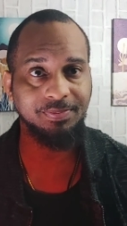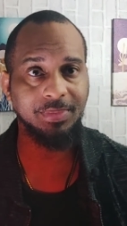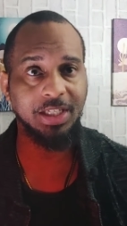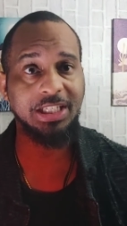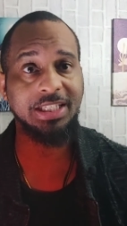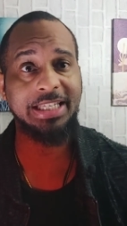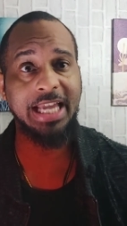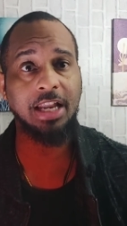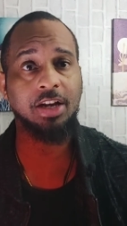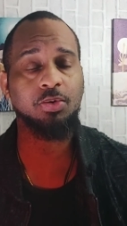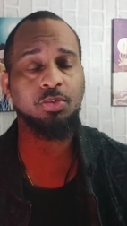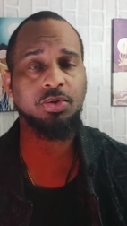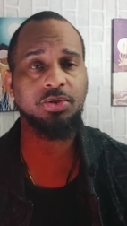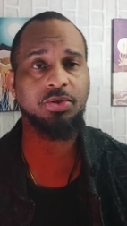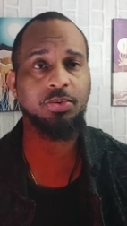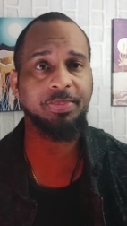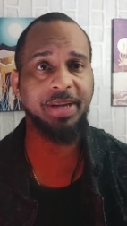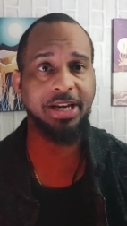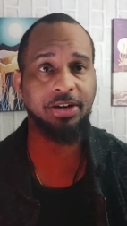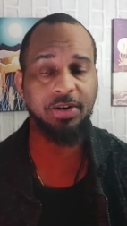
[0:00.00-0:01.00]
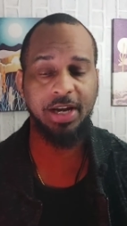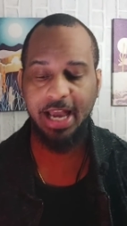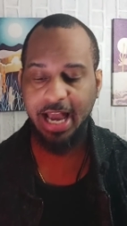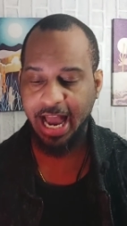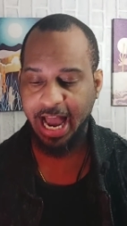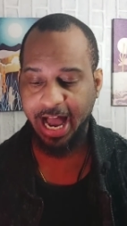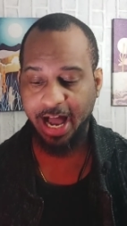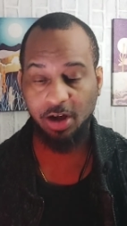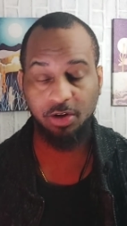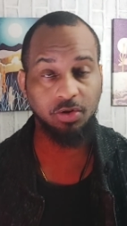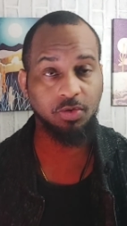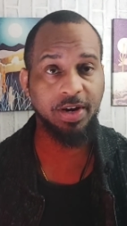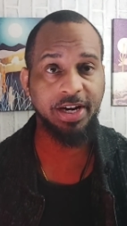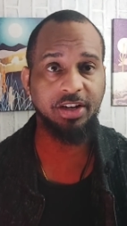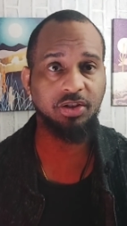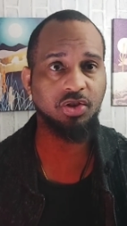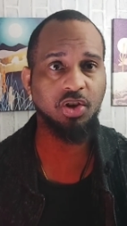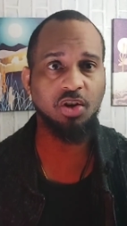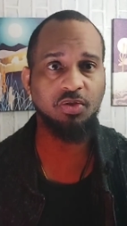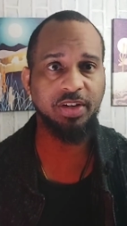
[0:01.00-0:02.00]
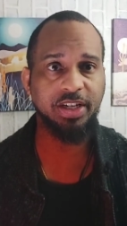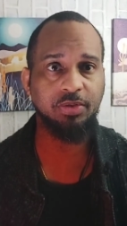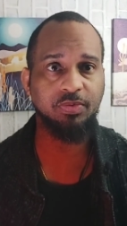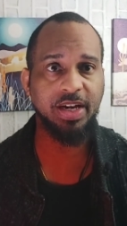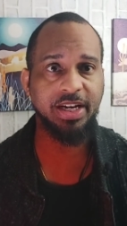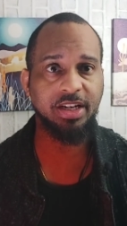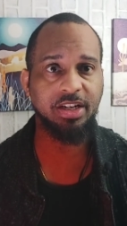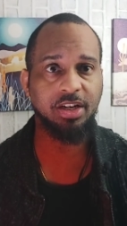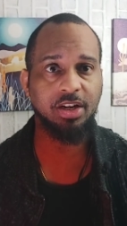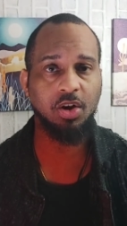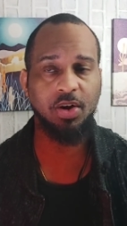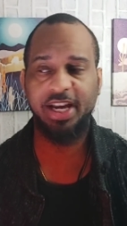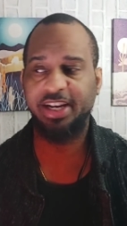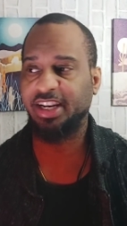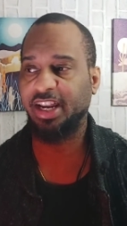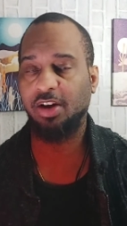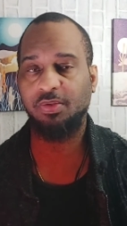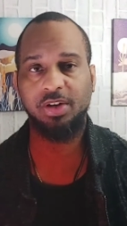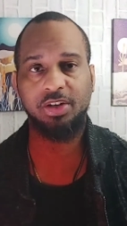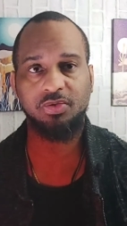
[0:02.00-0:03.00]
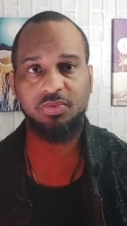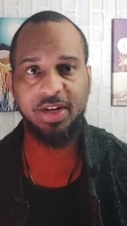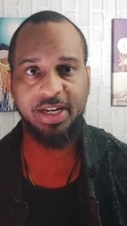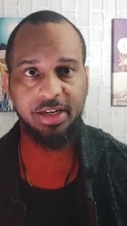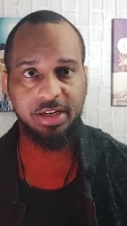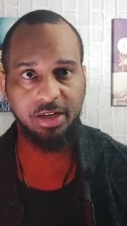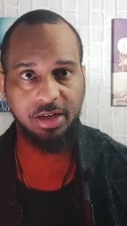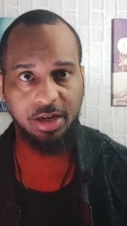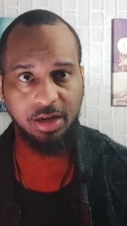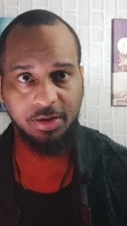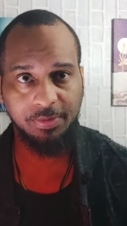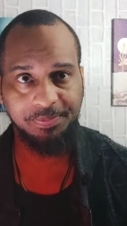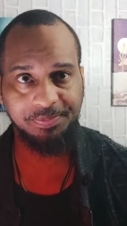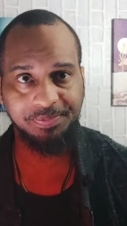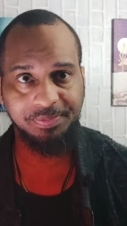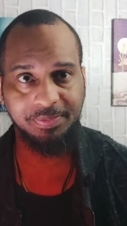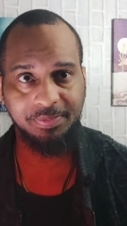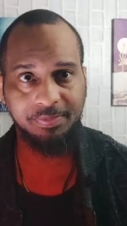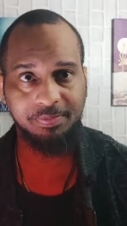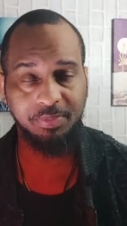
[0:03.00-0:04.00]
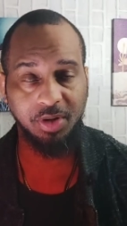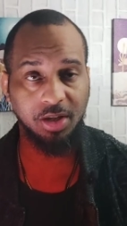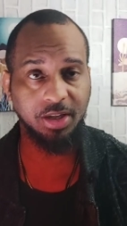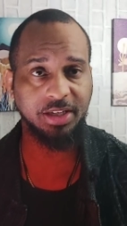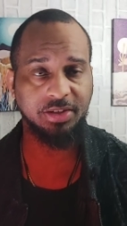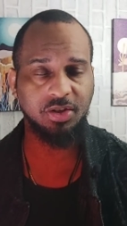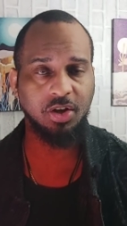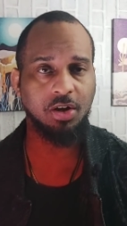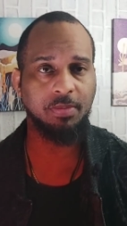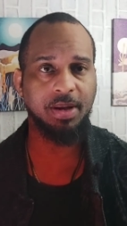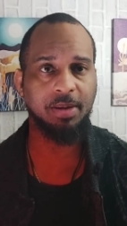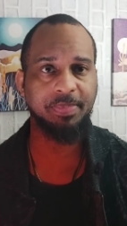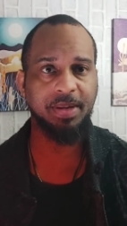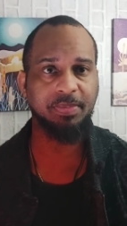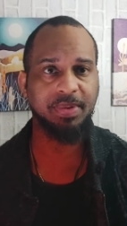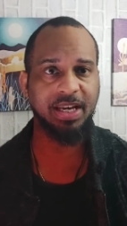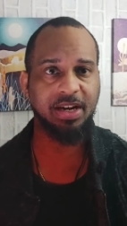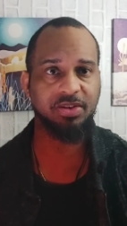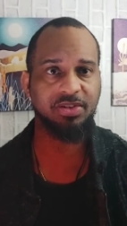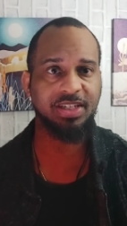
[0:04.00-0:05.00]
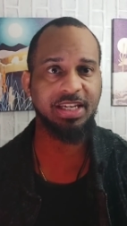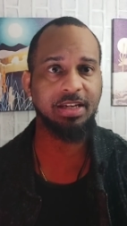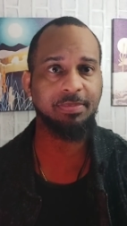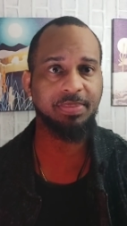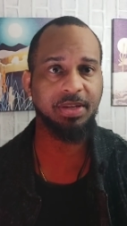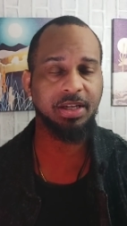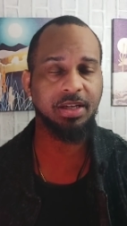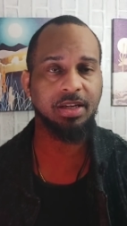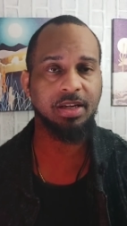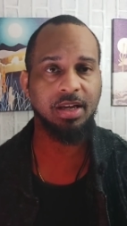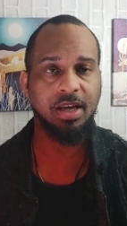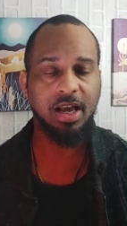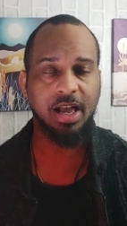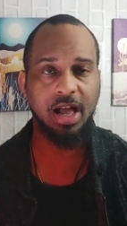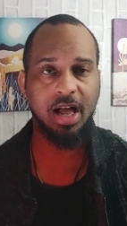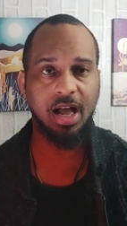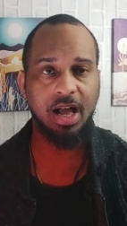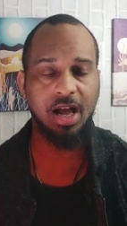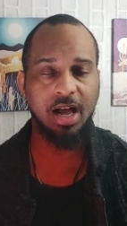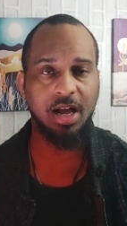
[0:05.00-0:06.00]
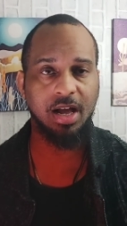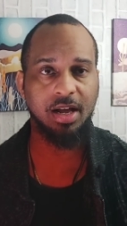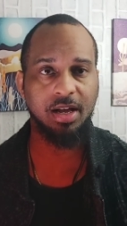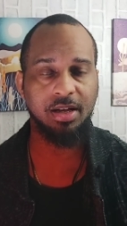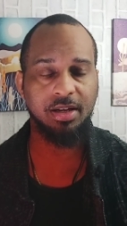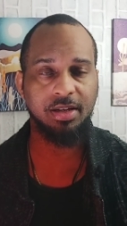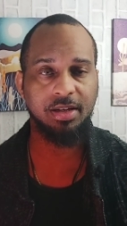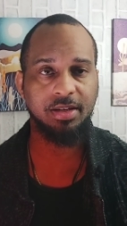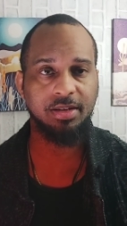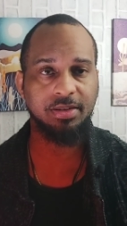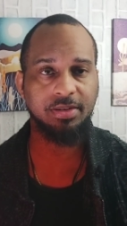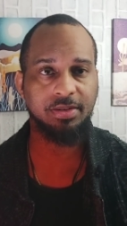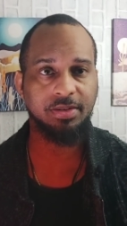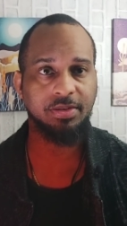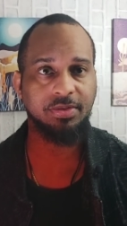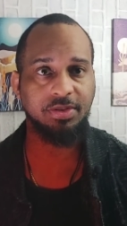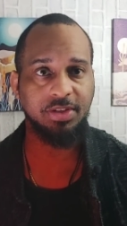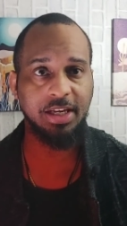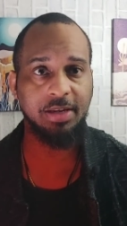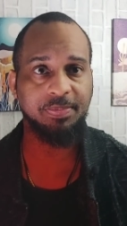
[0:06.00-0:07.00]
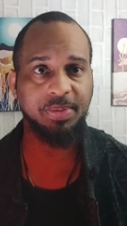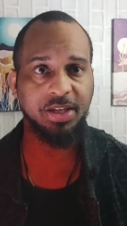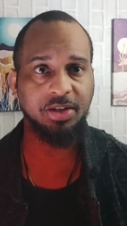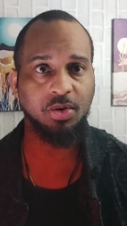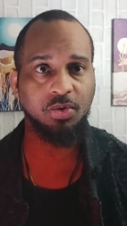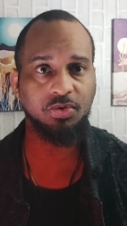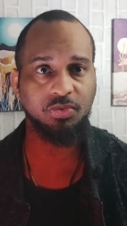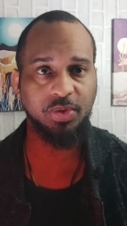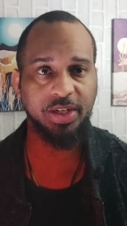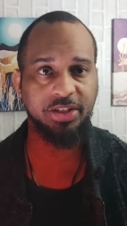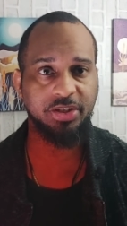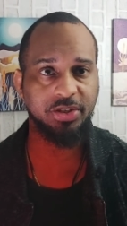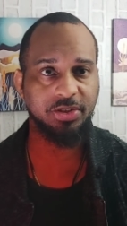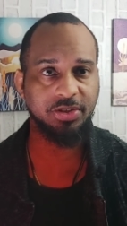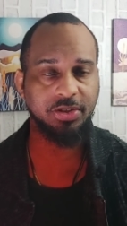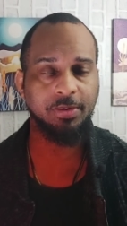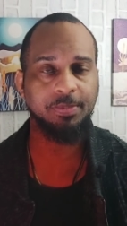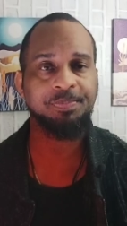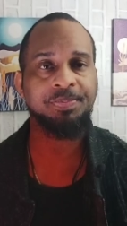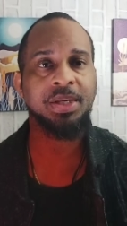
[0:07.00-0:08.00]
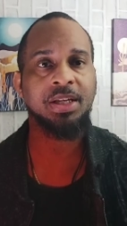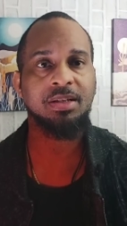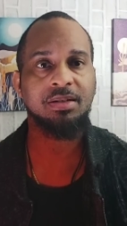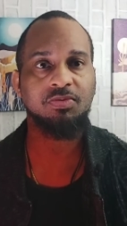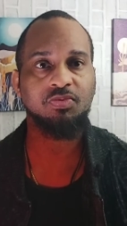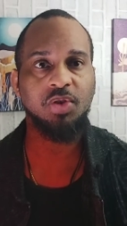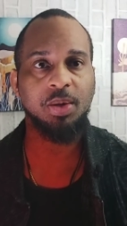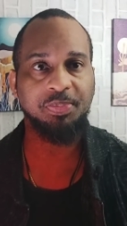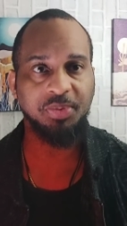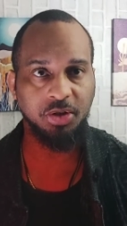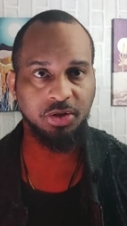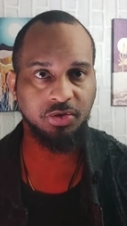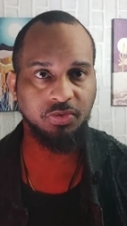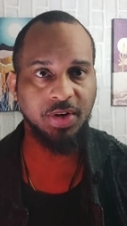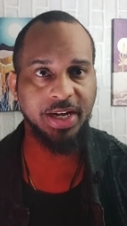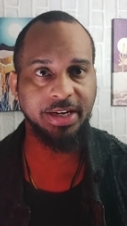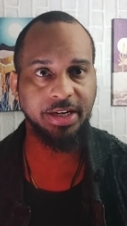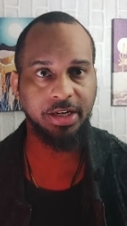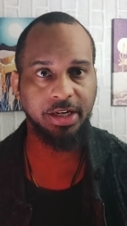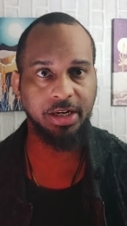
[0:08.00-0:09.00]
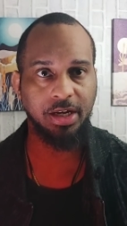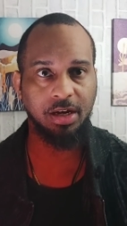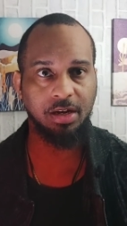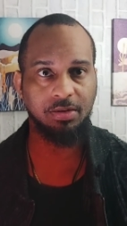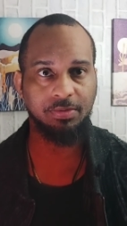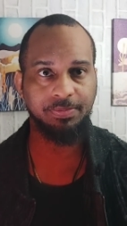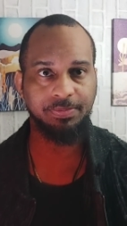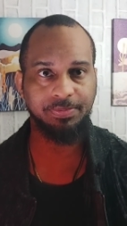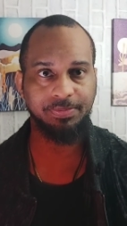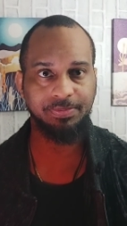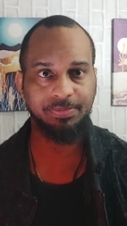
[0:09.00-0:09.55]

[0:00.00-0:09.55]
Stellar will do better. Algorand is already ready to go. Hedera is ready to go. But let's talk about people that are deep, uh, deep in those regions. Ripple is ready to go.